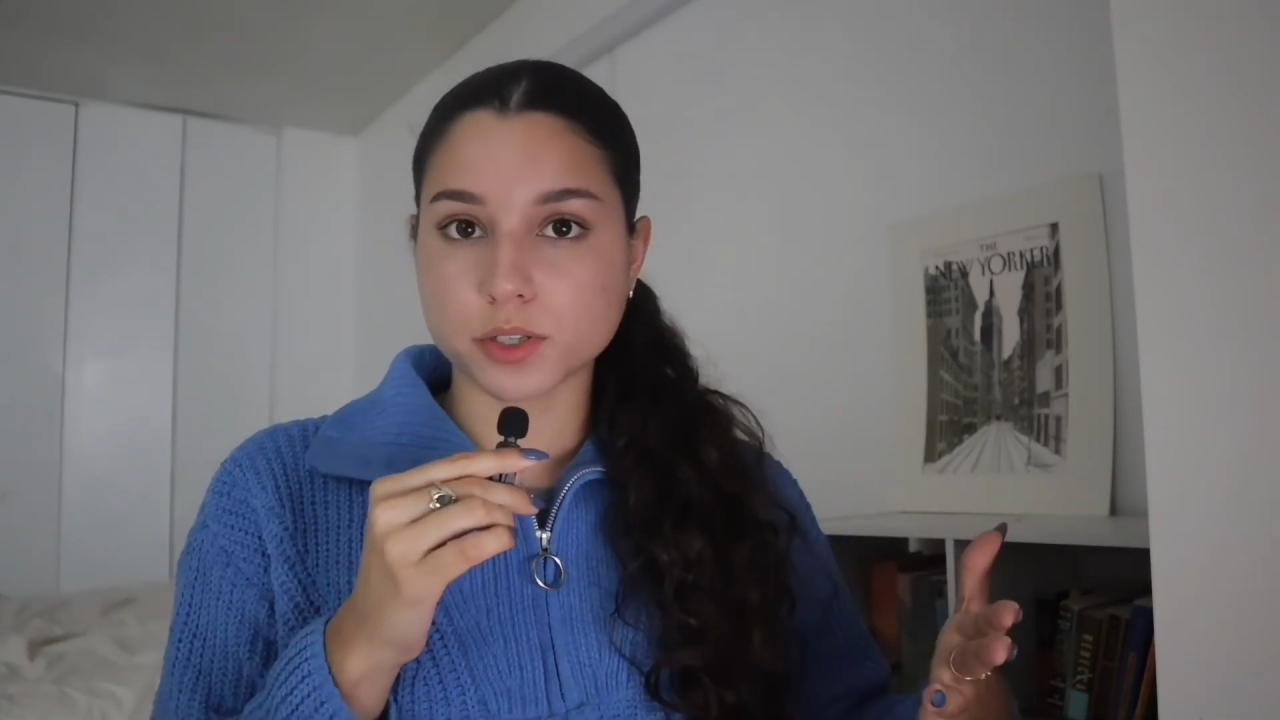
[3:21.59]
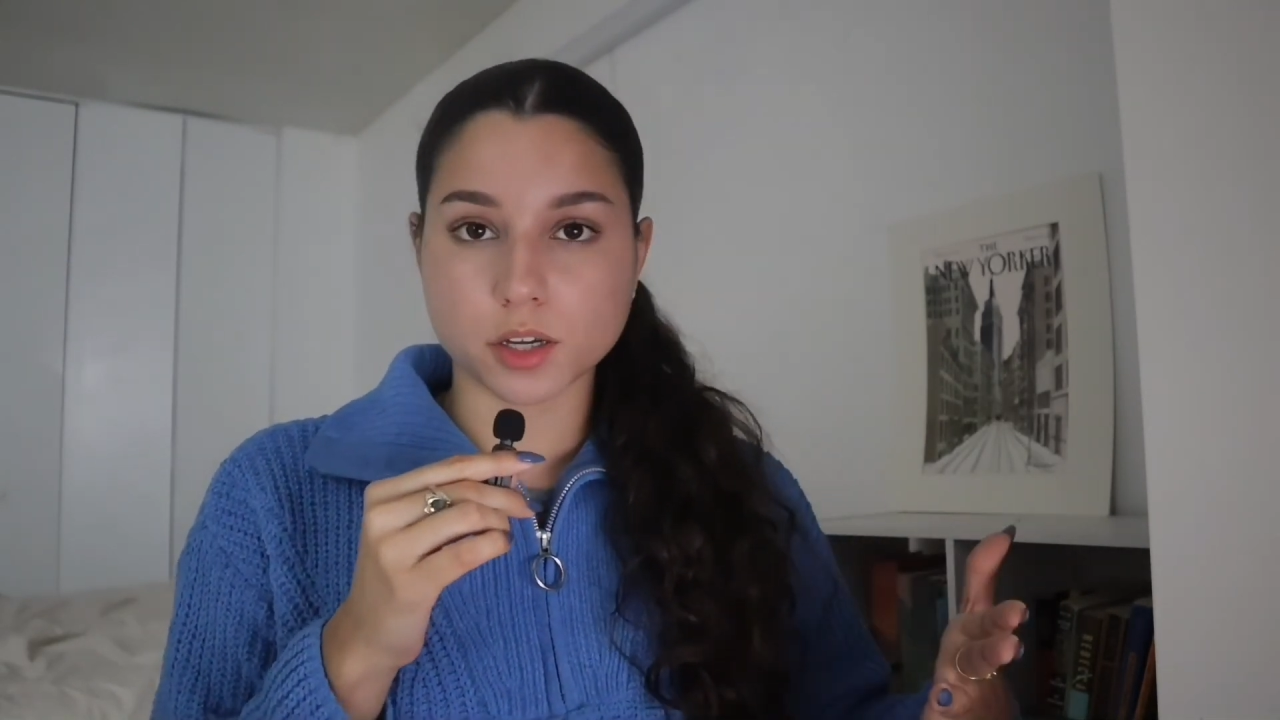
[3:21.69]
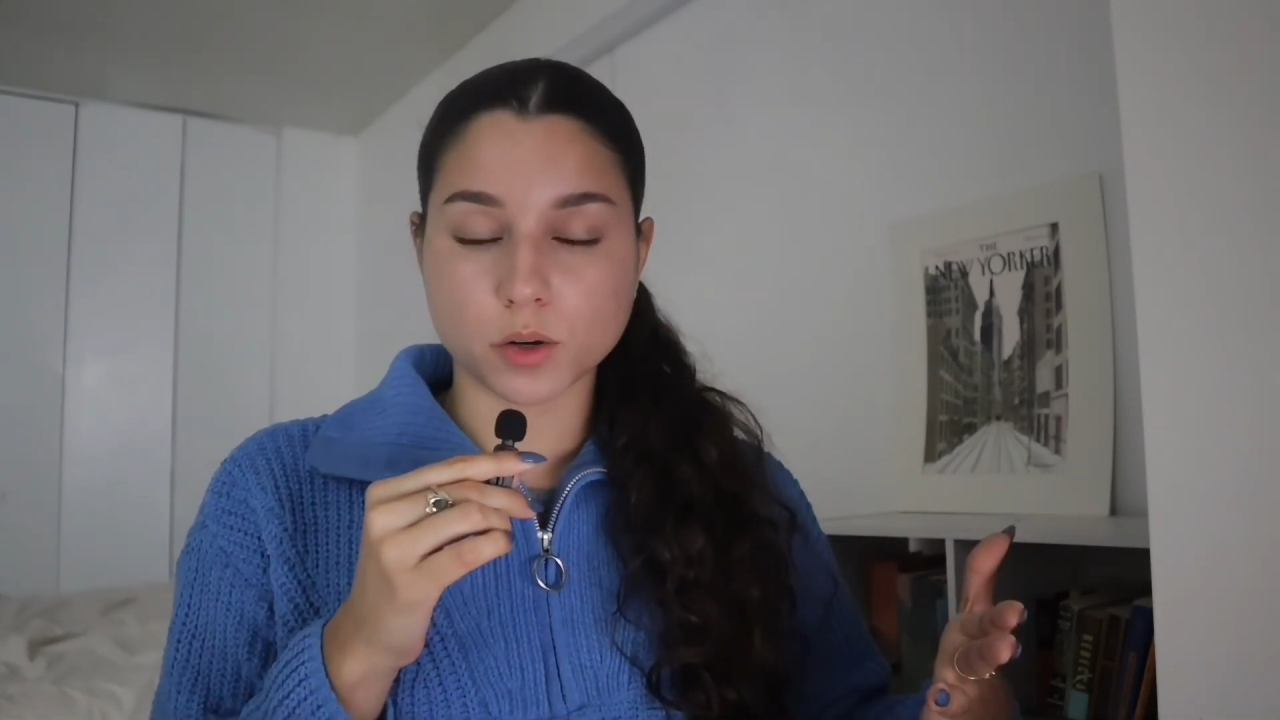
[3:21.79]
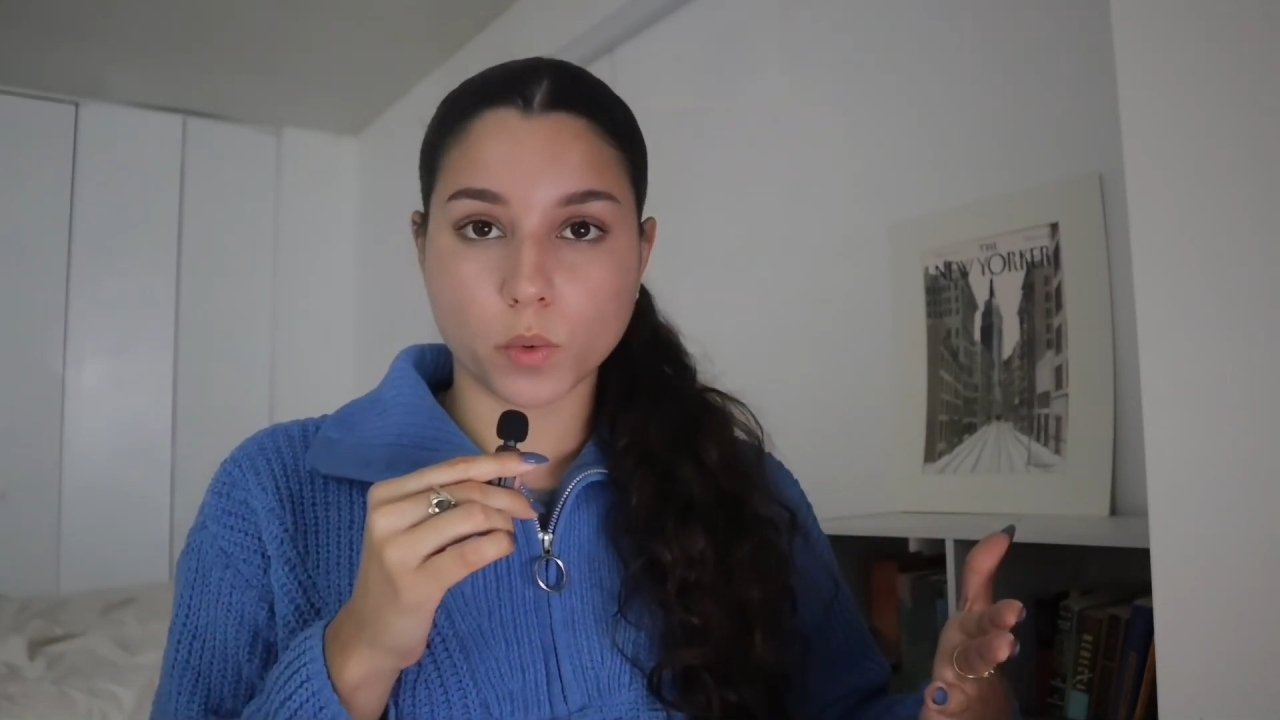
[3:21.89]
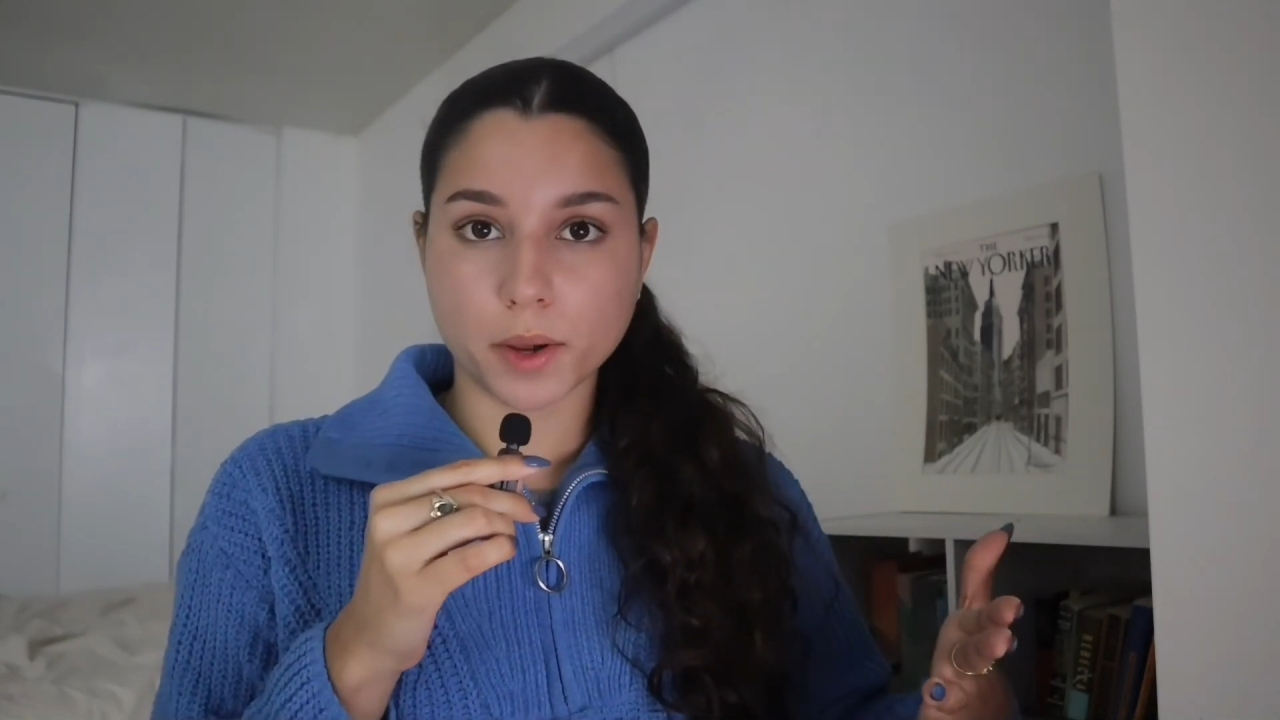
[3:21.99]
on
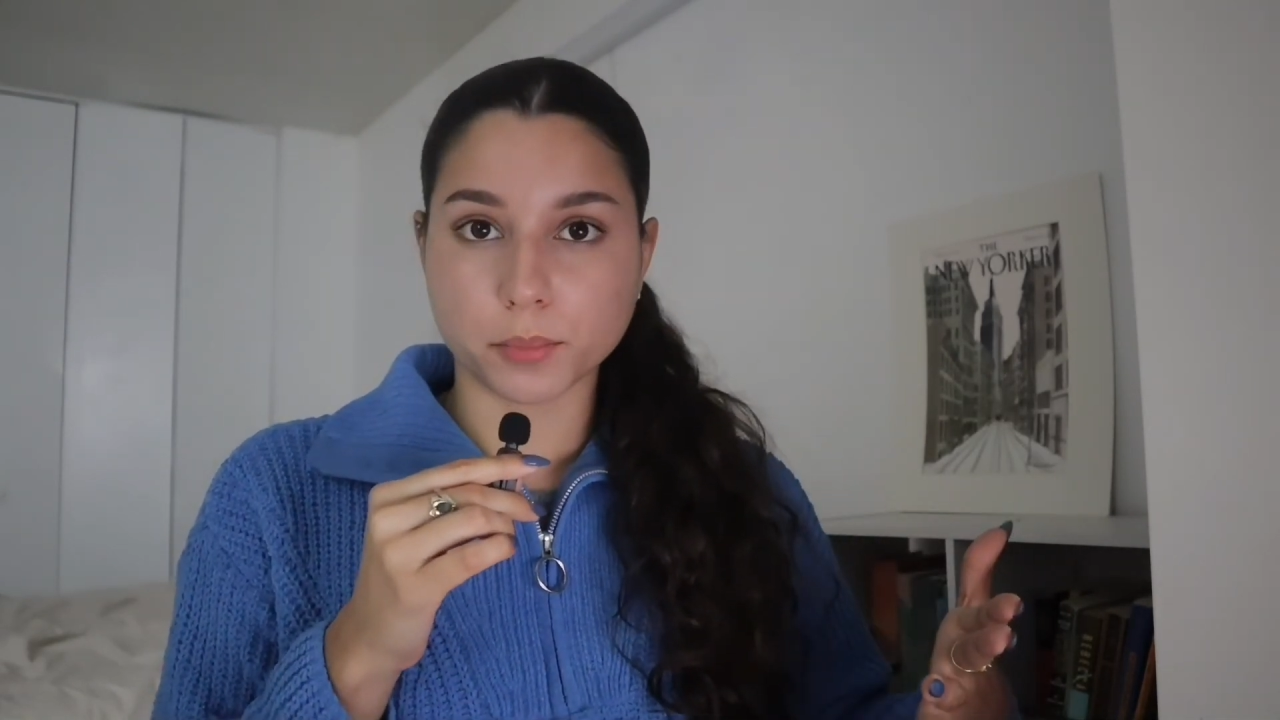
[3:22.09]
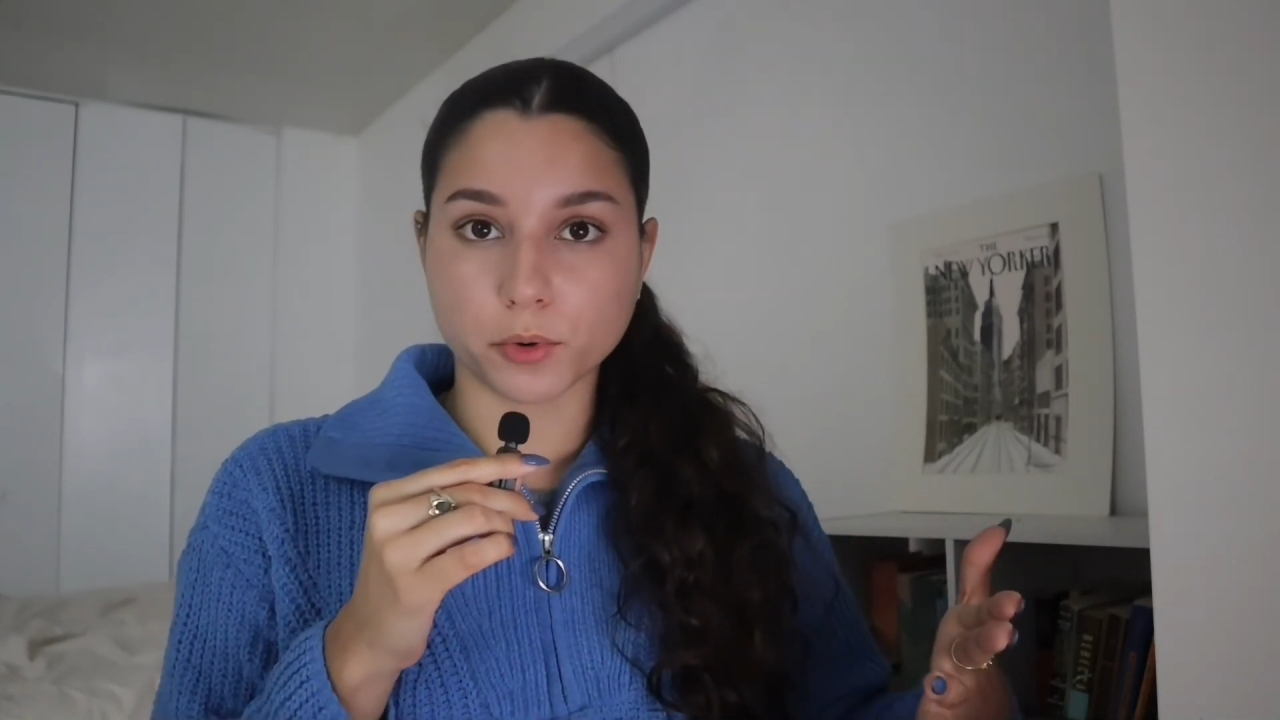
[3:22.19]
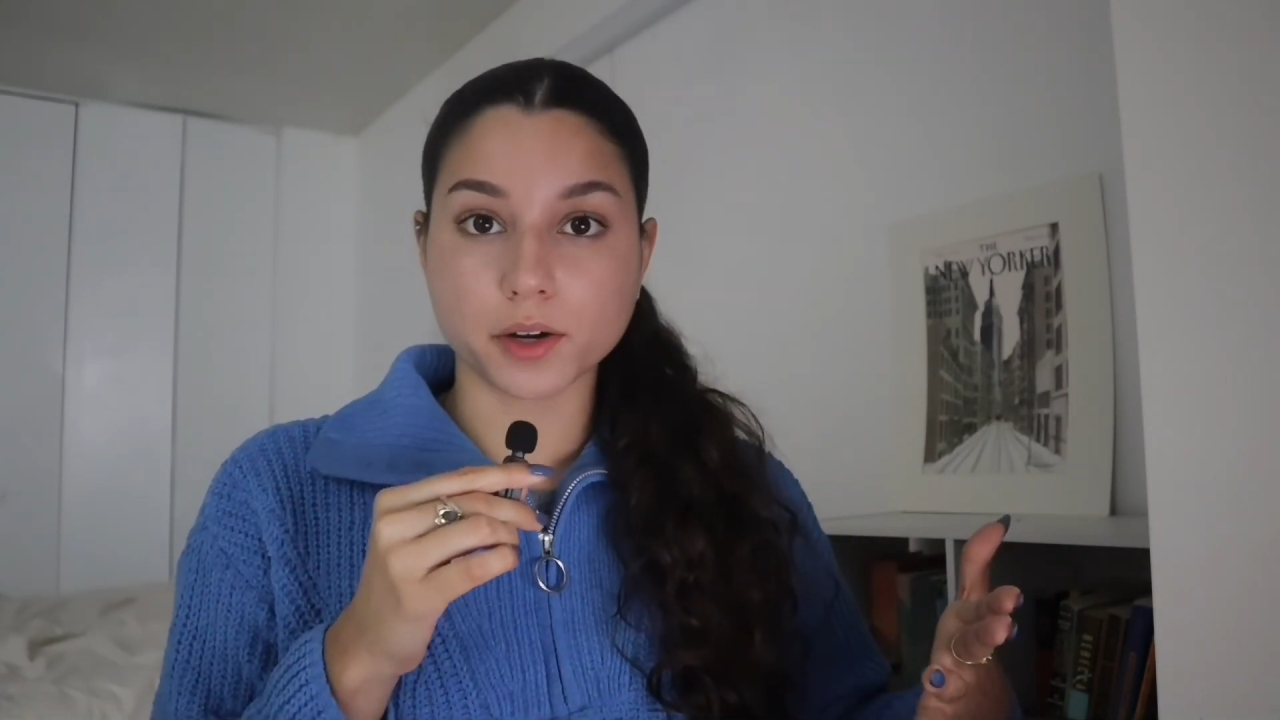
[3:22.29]
a whiteboard.